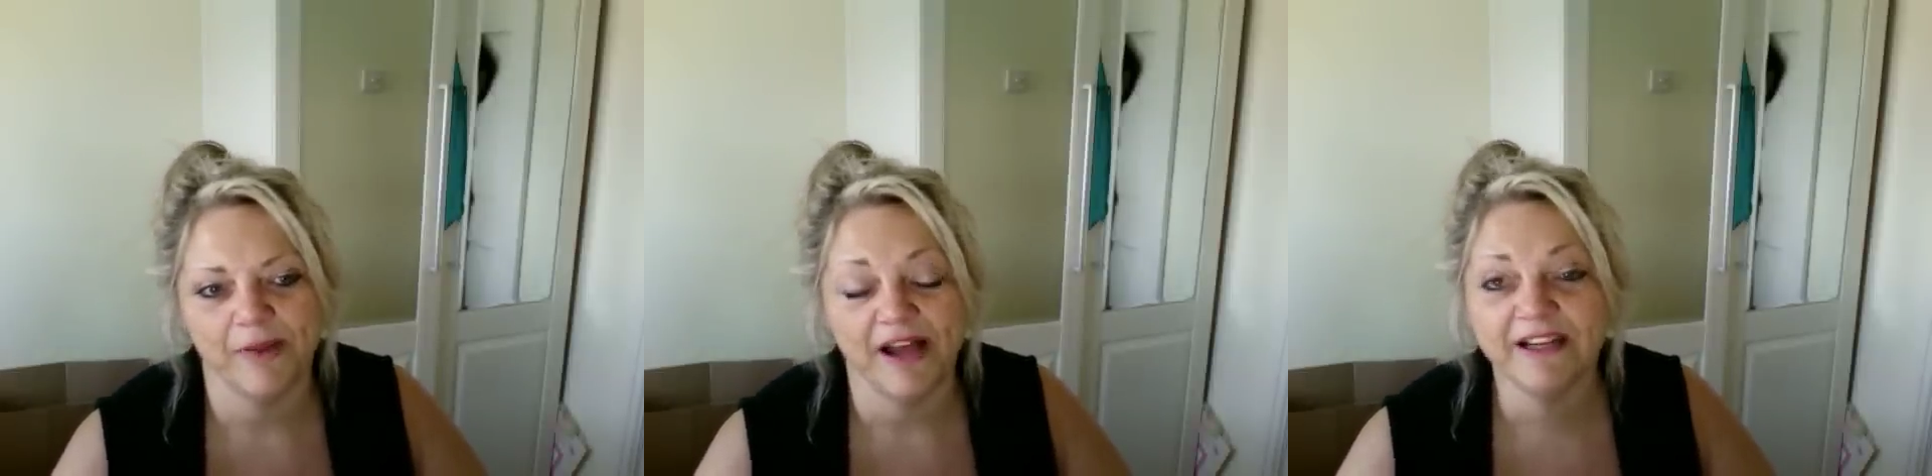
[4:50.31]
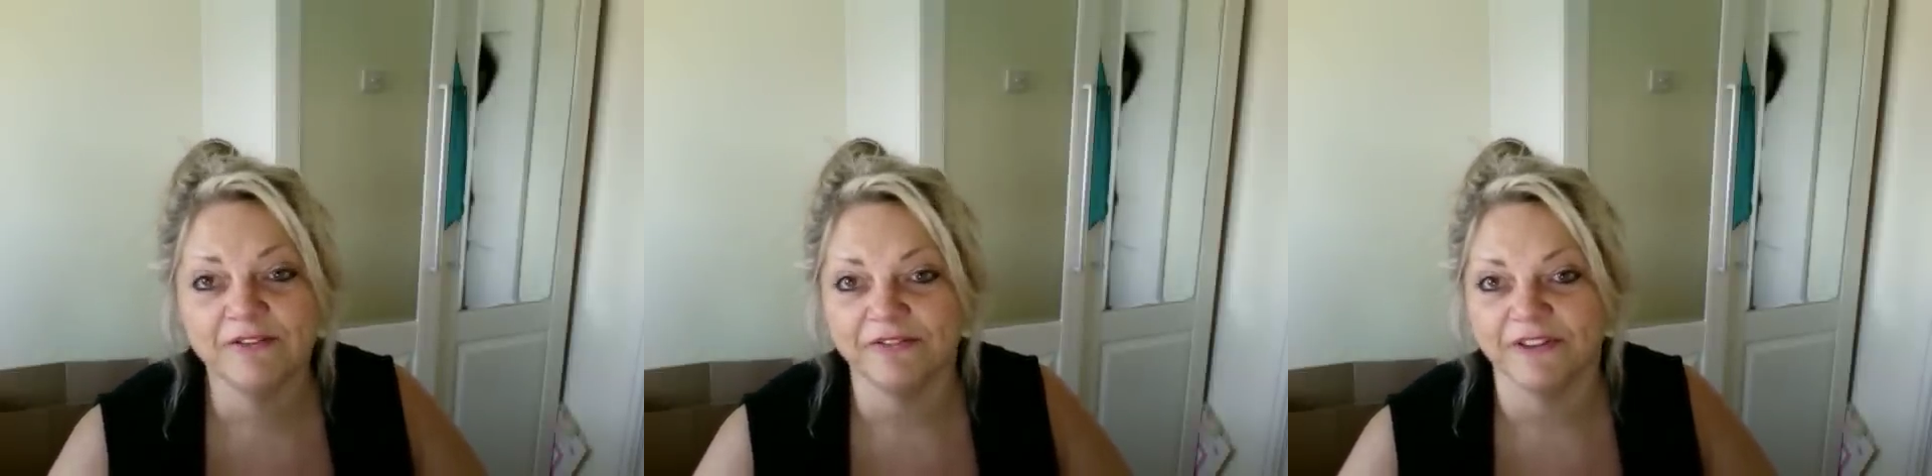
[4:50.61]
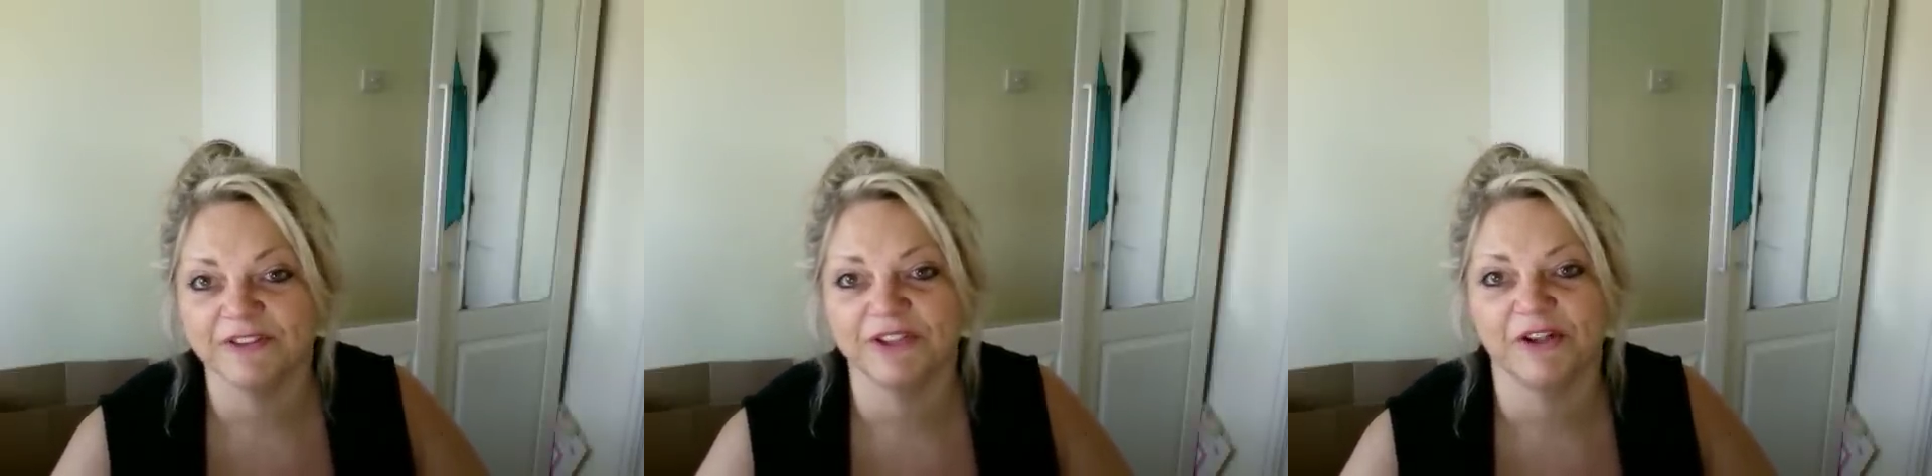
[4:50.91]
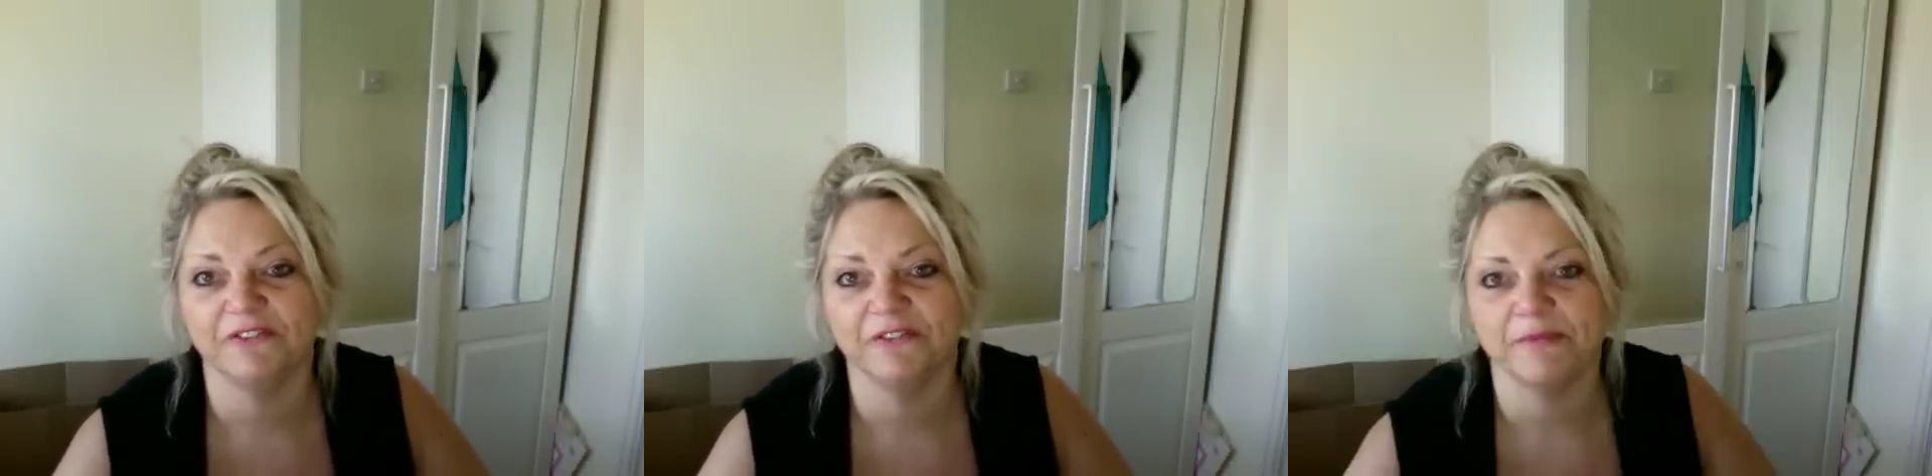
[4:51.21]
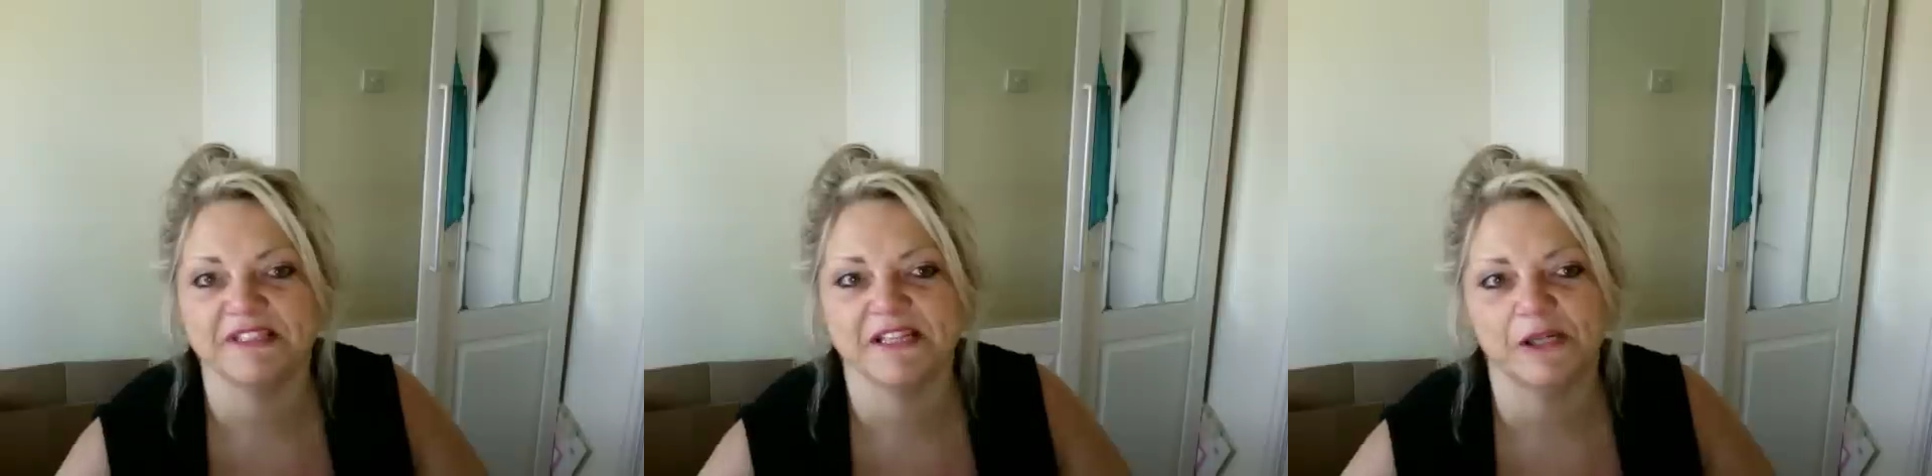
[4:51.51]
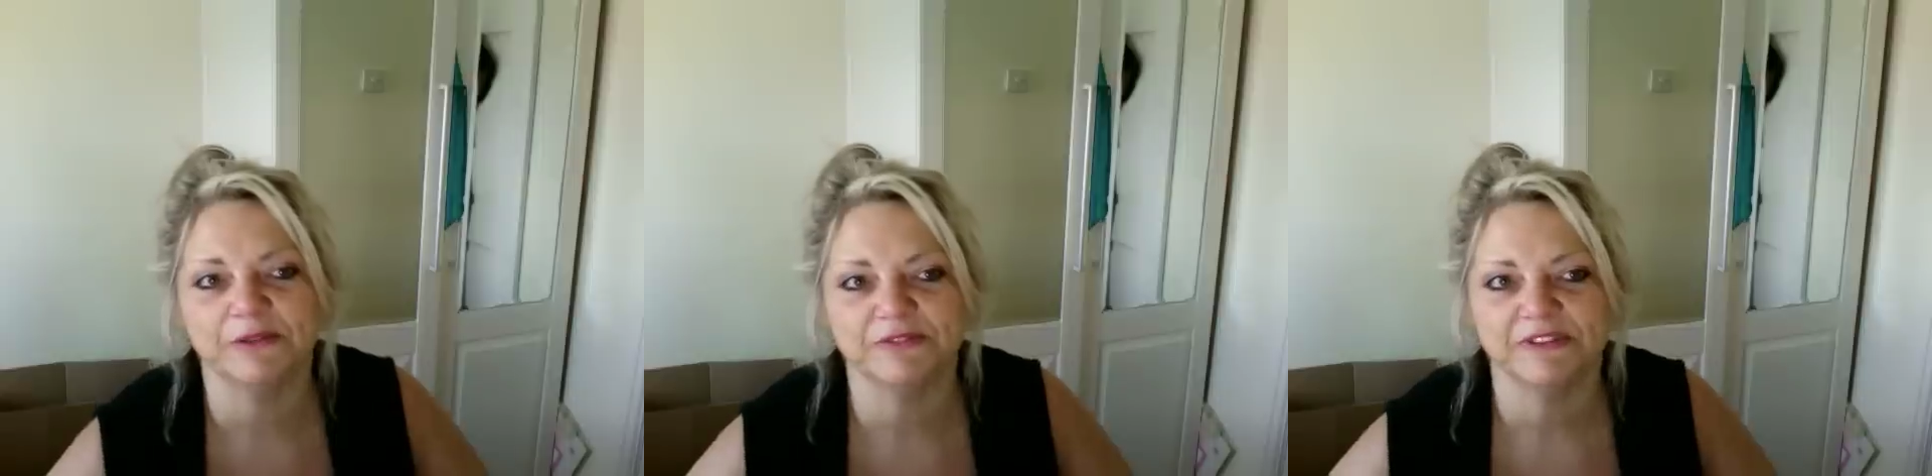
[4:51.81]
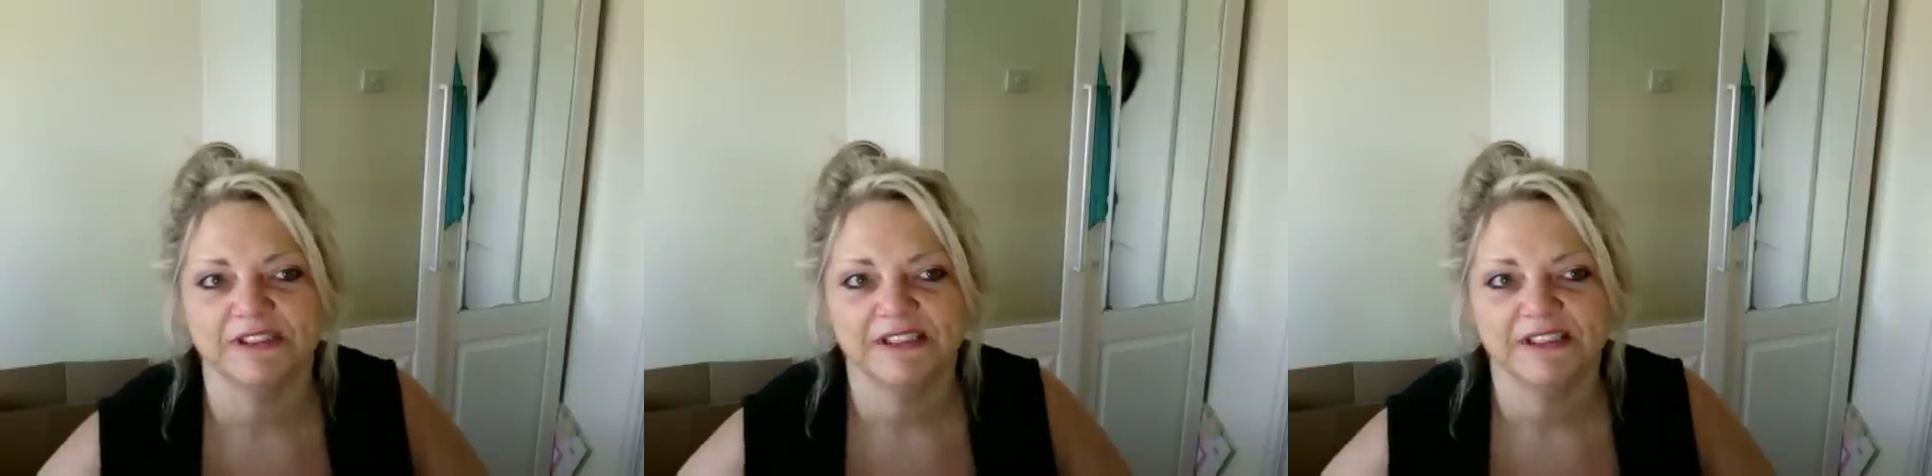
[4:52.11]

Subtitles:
I didn't feel sorry for myself.